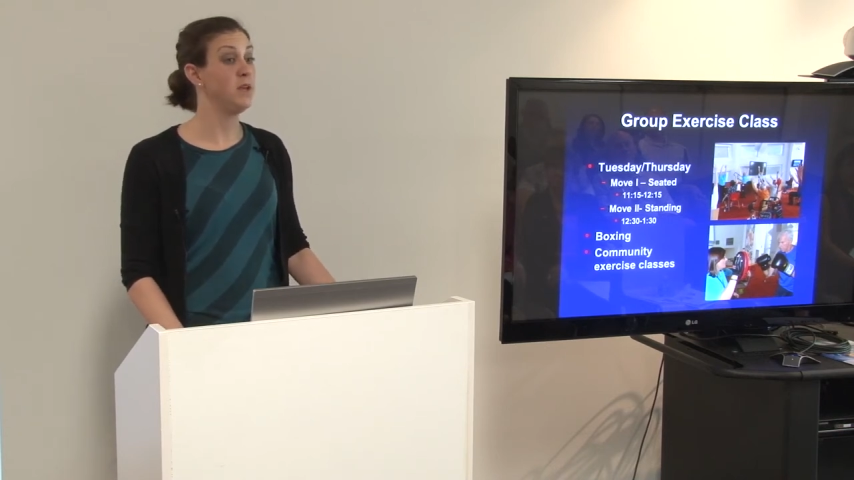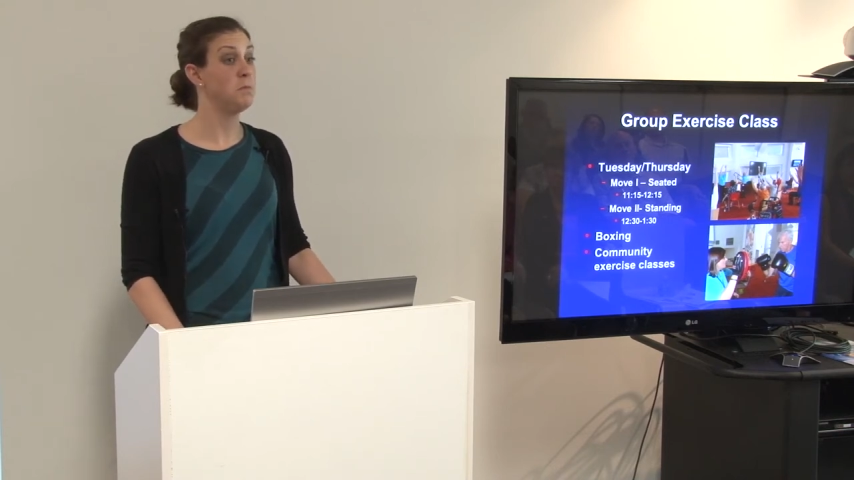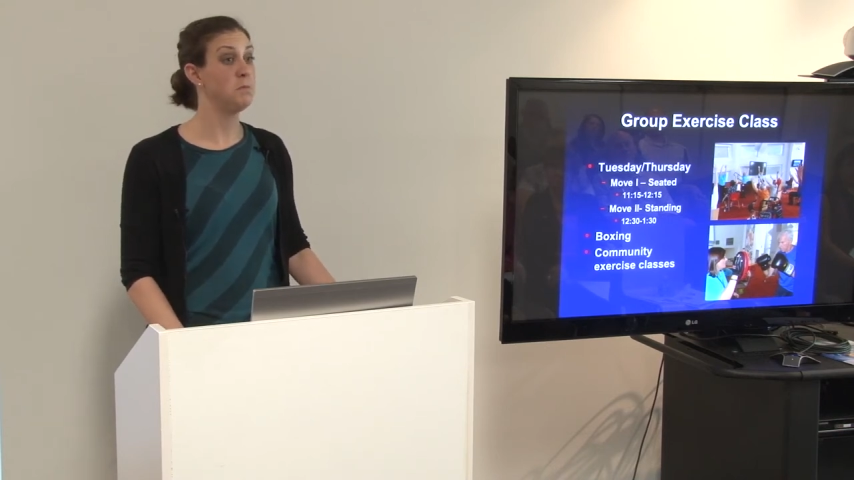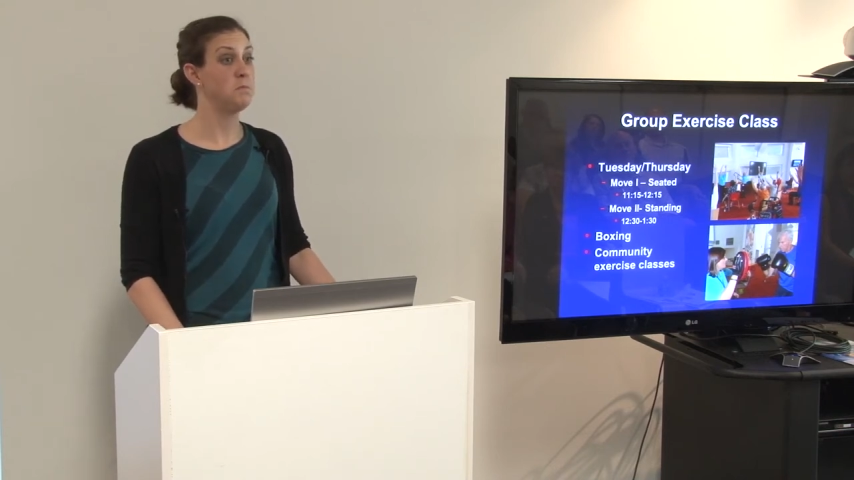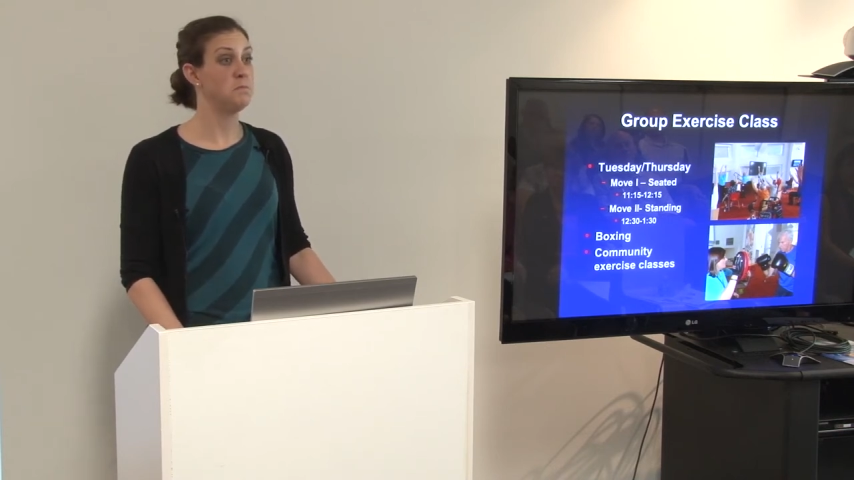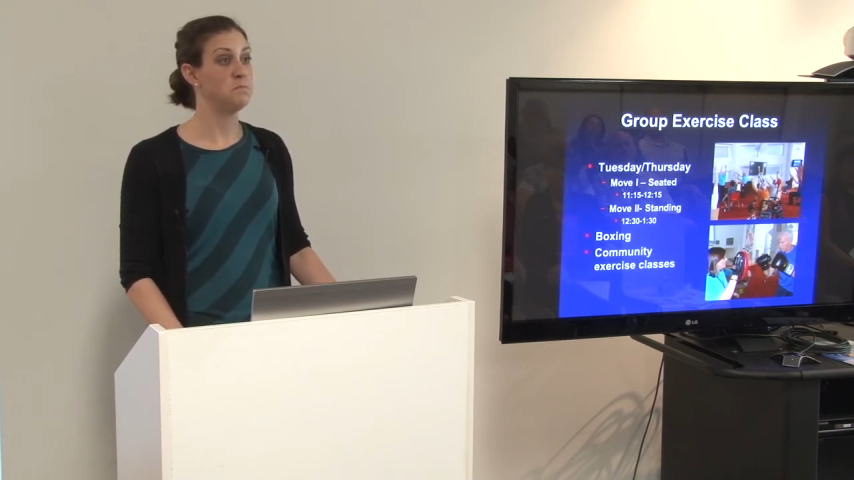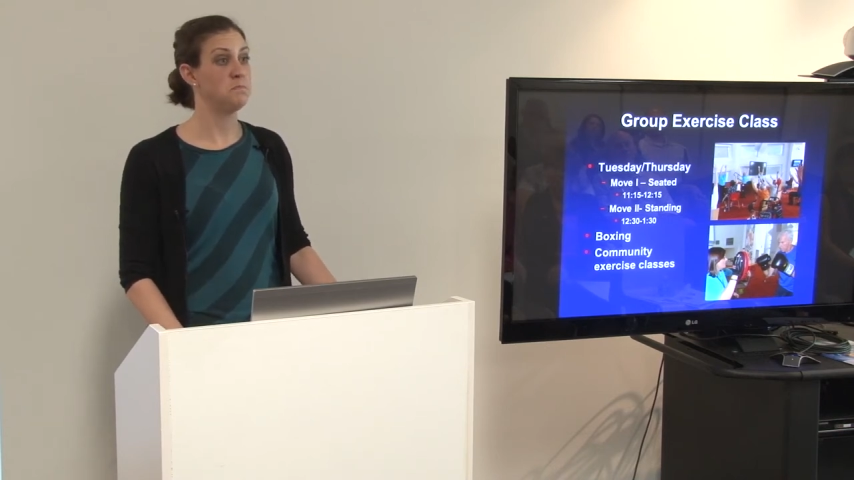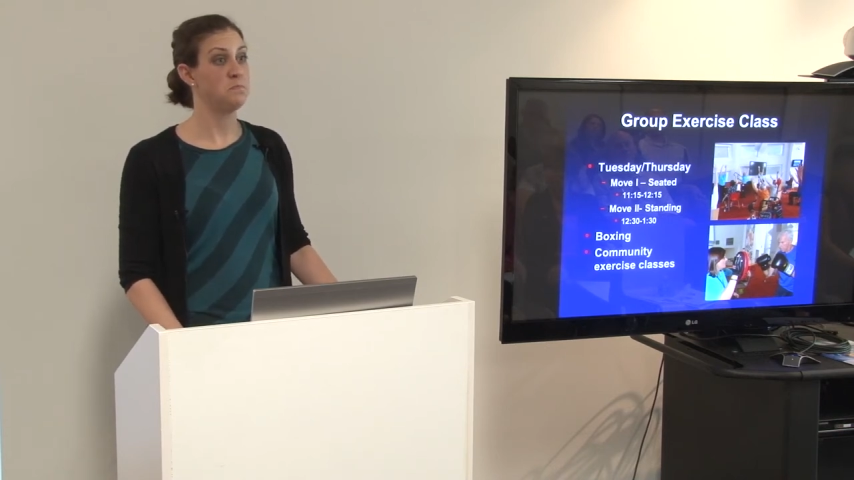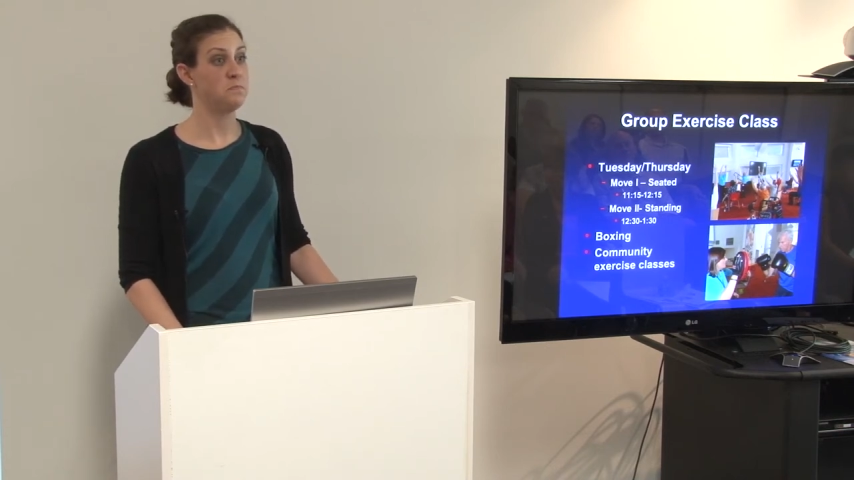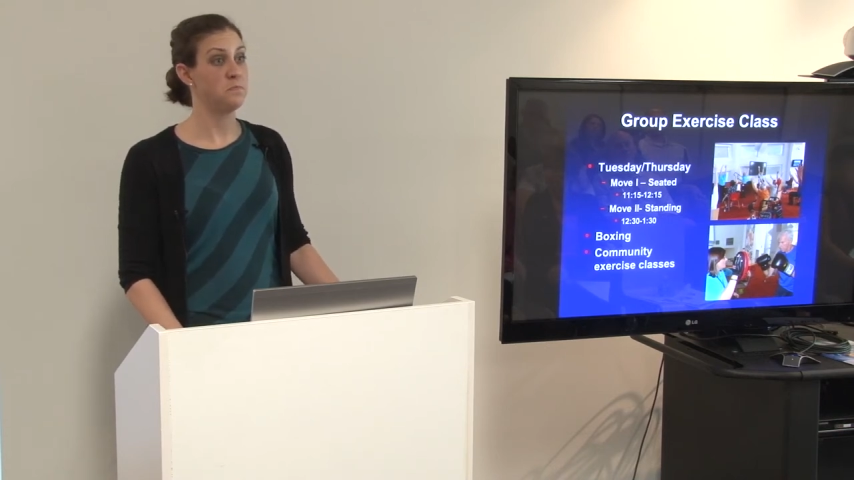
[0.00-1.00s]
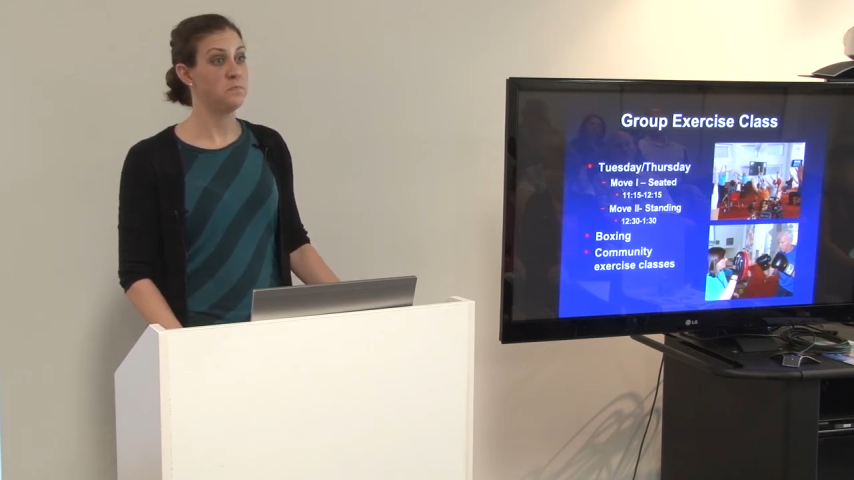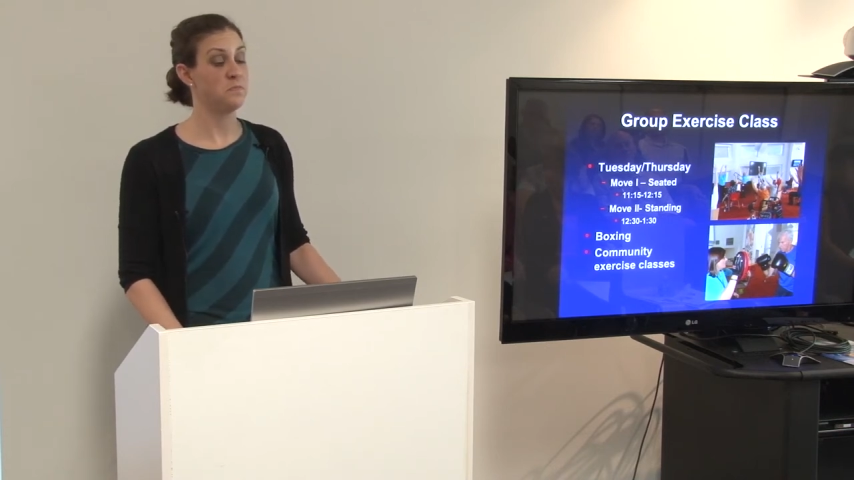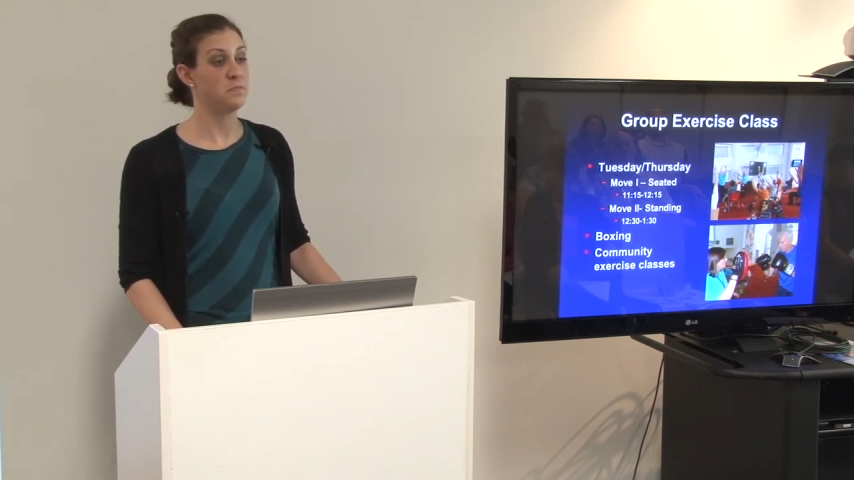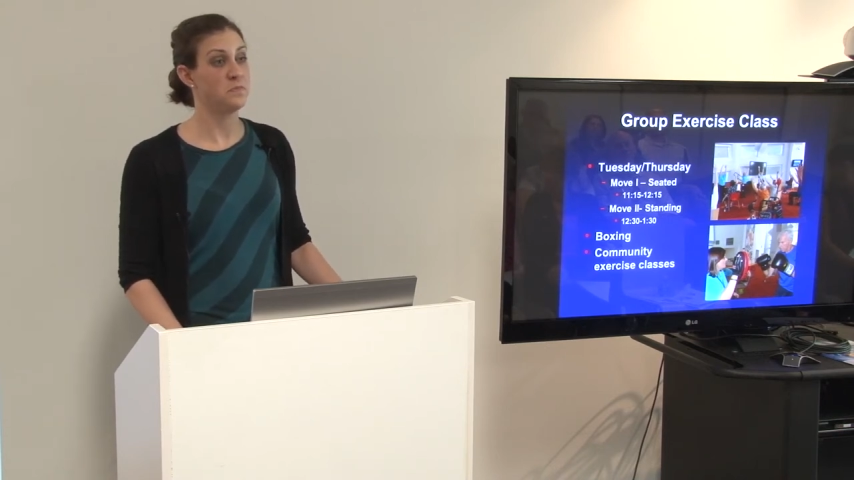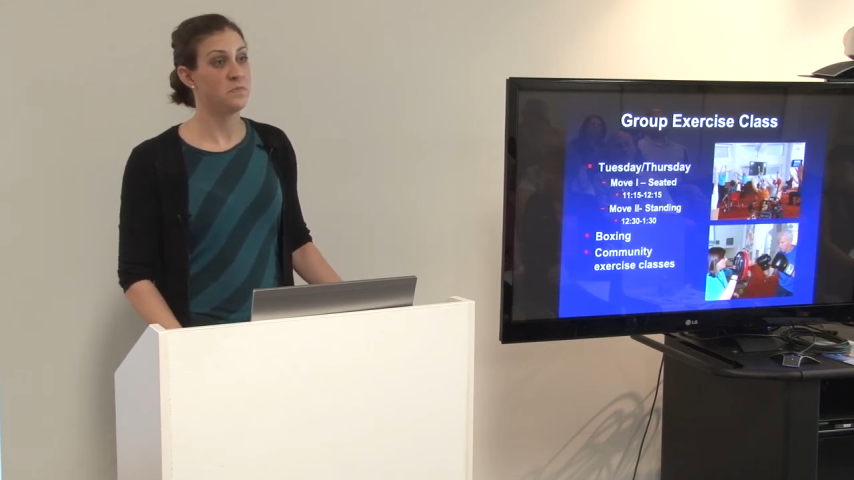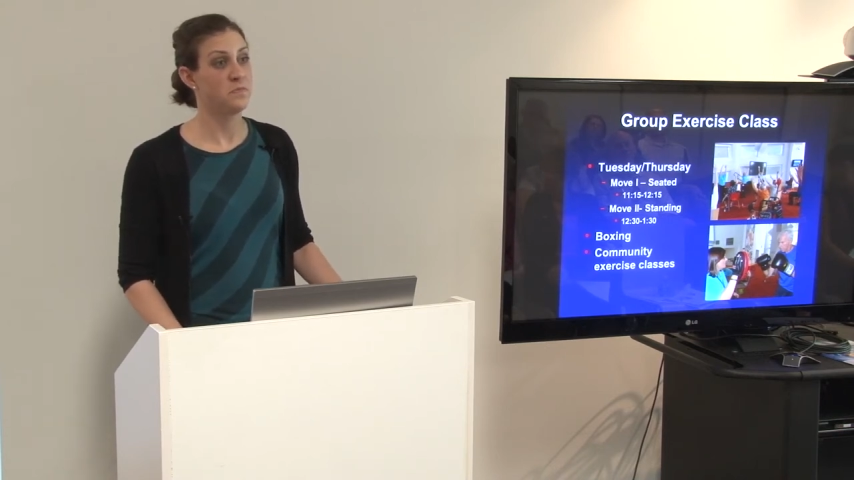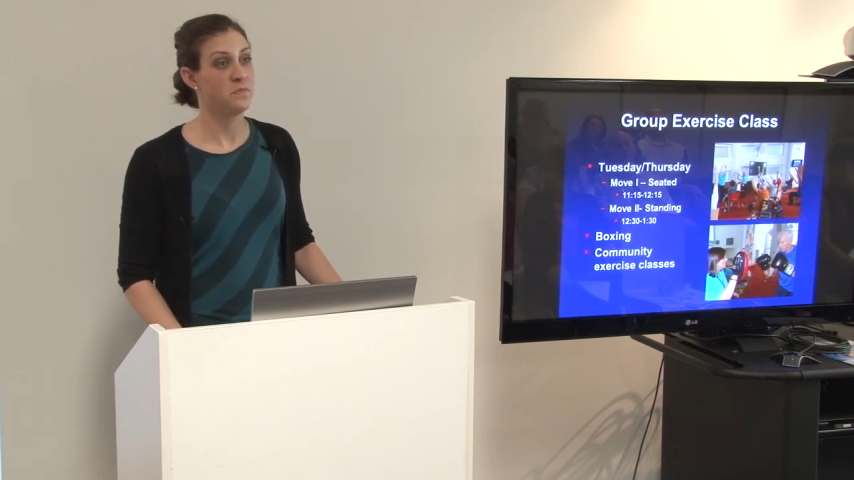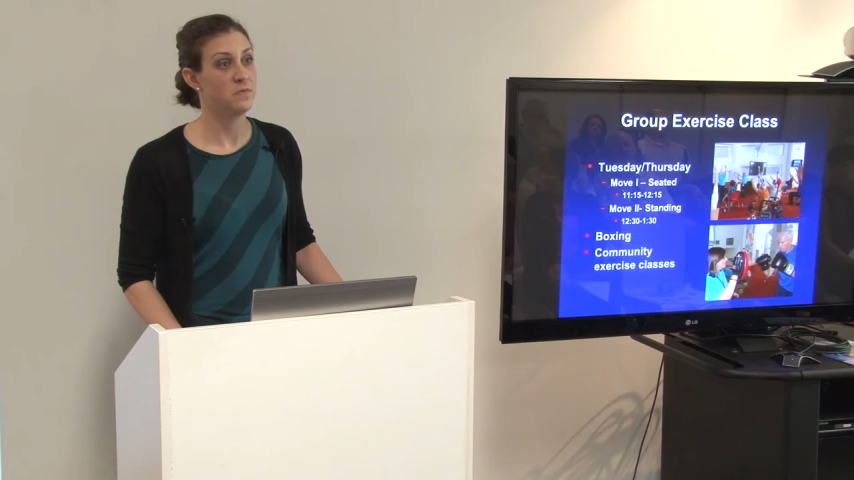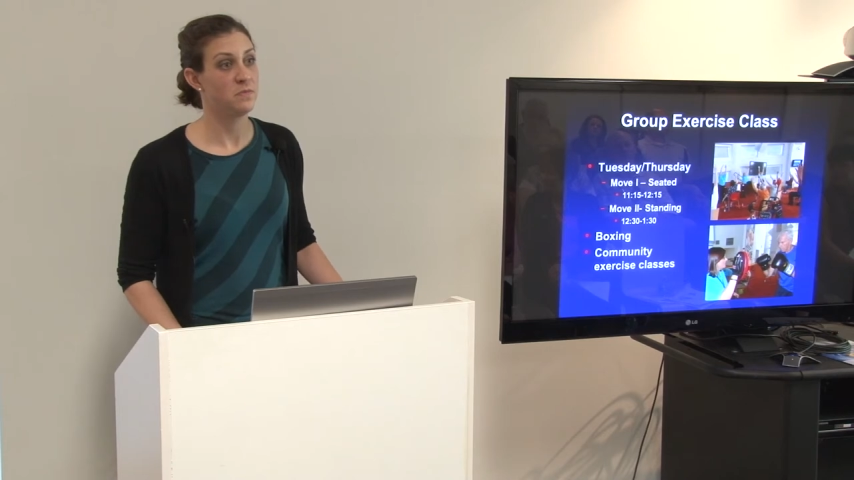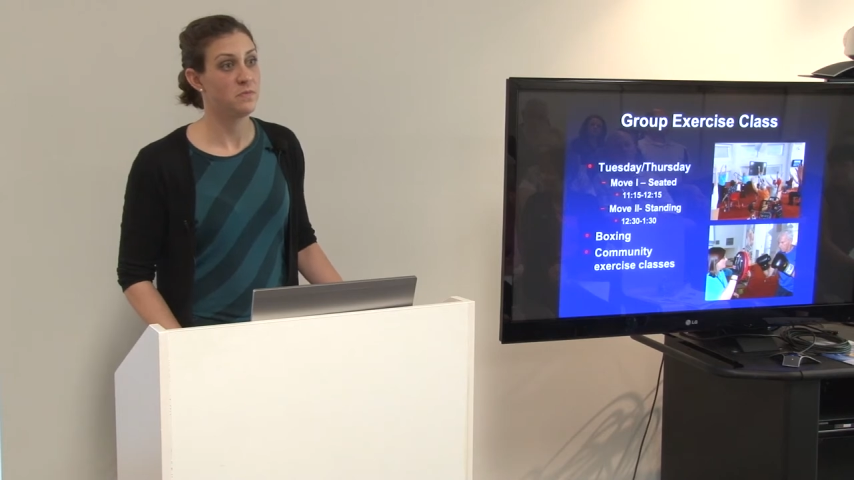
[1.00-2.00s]
Yep. Uh, what about
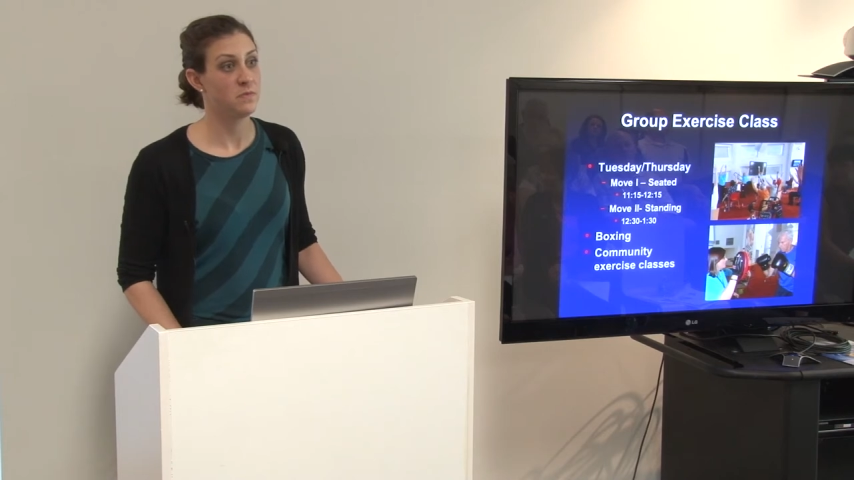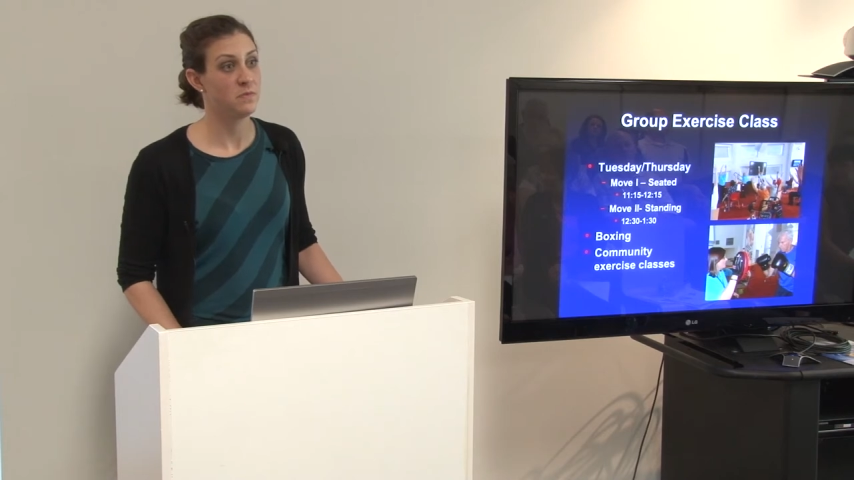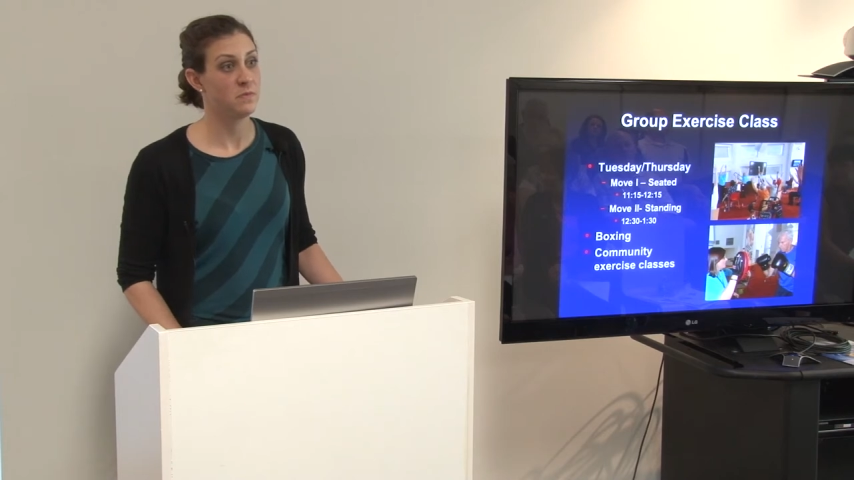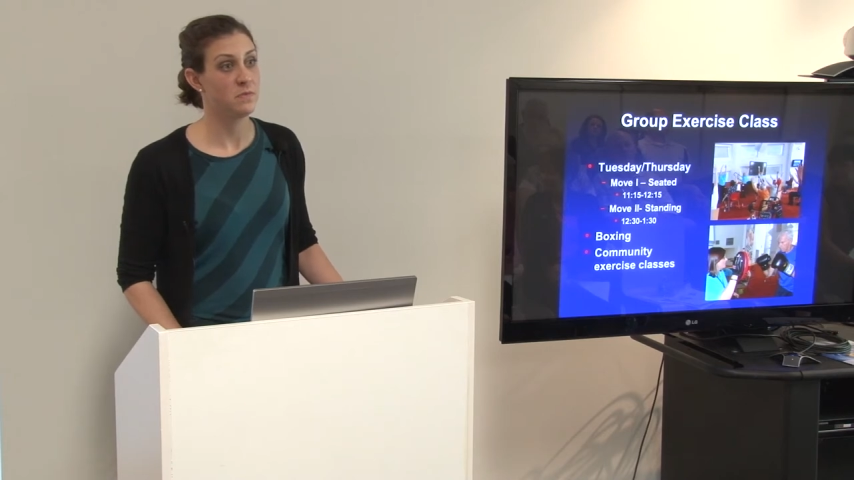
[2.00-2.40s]
computer